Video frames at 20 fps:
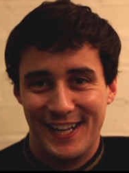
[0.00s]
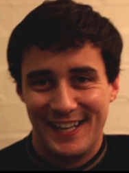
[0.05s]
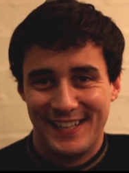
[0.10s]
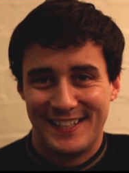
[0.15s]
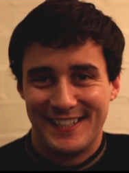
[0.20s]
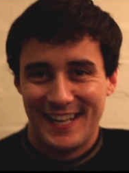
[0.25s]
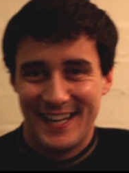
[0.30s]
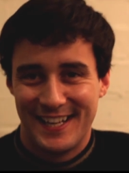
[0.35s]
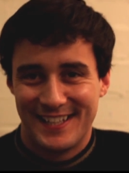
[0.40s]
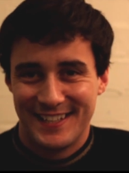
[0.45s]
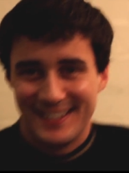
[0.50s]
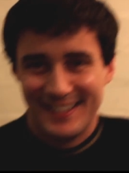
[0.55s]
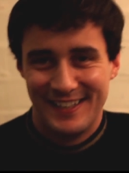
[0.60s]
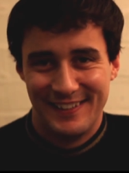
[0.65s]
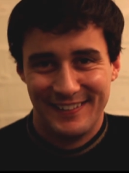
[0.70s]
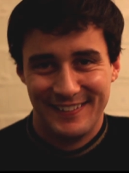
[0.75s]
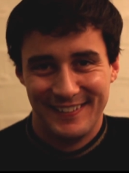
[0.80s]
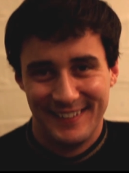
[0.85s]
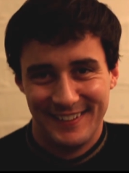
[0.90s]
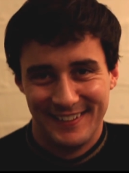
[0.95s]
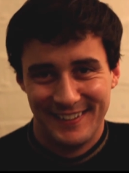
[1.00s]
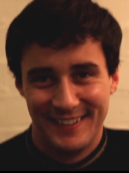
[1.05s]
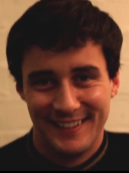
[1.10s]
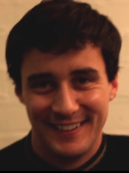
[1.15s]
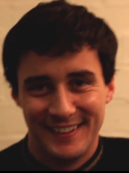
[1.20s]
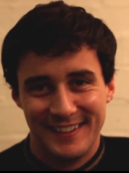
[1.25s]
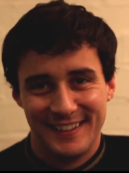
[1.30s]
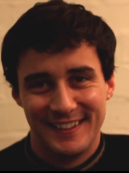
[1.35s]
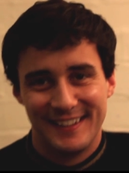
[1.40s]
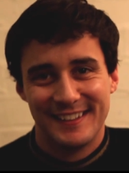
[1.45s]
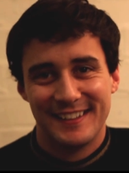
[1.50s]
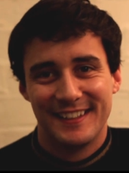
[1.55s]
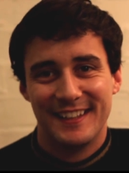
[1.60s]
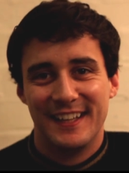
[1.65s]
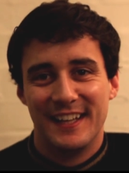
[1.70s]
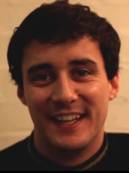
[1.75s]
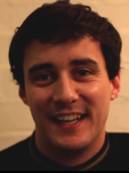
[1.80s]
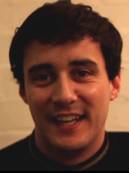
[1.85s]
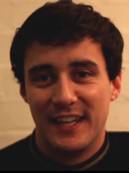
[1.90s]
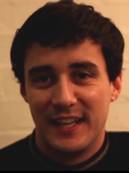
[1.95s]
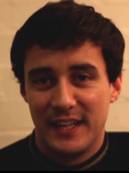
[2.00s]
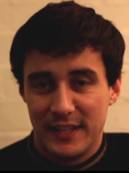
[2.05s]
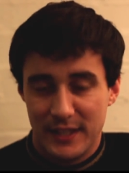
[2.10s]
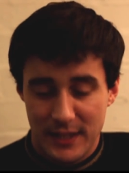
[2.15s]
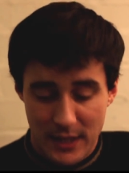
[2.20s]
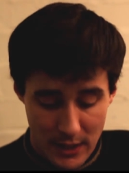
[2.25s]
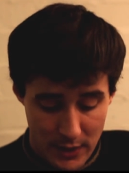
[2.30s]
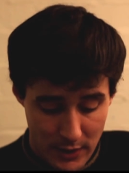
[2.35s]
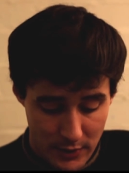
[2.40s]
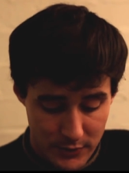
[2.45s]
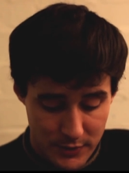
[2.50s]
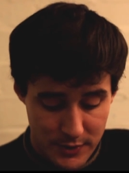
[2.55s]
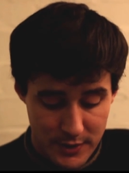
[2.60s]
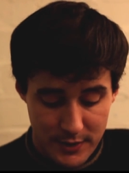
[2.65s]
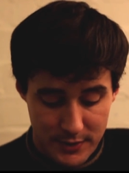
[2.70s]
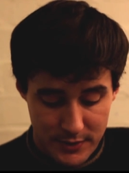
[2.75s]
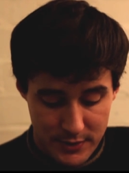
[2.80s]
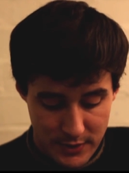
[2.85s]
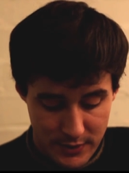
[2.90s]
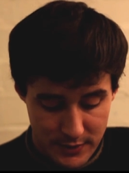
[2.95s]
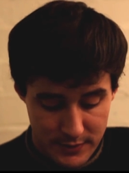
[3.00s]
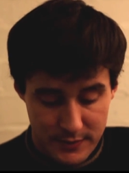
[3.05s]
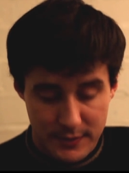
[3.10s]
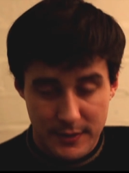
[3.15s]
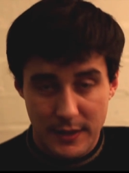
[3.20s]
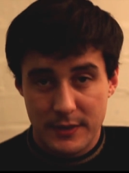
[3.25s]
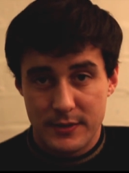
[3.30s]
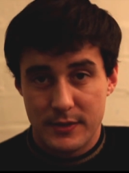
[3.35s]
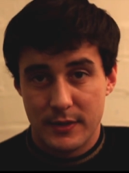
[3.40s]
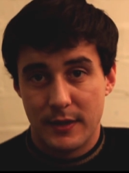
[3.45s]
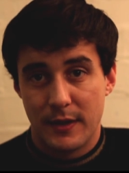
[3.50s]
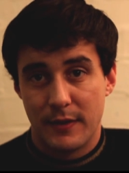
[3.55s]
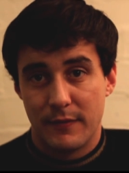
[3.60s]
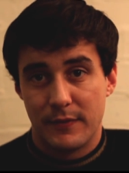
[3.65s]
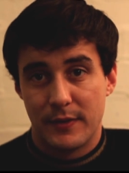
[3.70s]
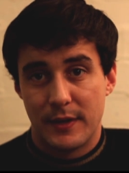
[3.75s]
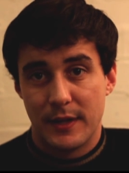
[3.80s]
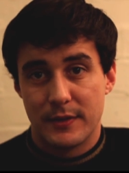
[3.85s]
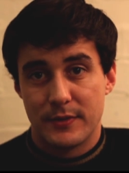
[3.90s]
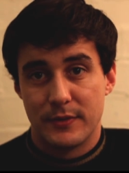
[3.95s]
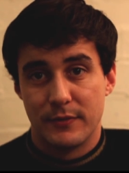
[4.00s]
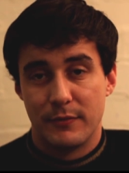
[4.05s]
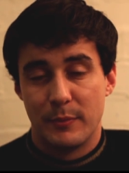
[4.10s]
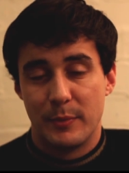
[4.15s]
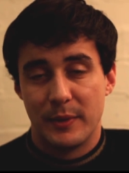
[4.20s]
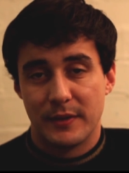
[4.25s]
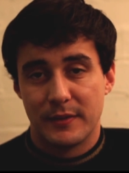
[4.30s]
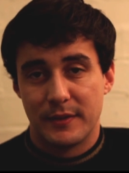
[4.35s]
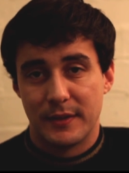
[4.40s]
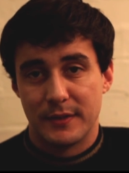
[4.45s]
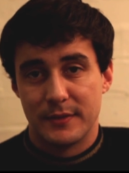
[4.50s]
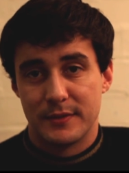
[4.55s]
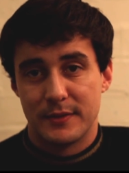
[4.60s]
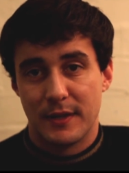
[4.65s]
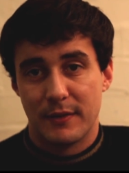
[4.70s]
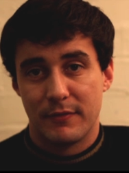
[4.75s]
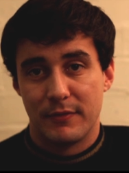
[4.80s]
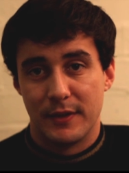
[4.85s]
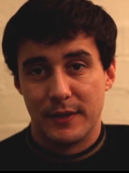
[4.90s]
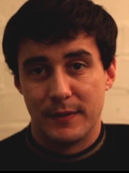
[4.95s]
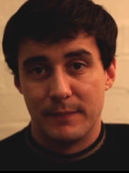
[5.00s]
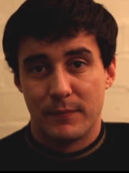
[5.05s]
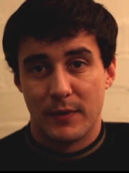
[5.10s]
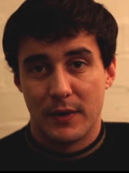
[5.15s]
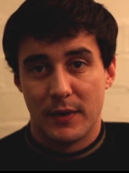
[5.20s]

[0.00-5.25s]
you're... Destined. Yeah, no, she is. She's destined for big things, definitely.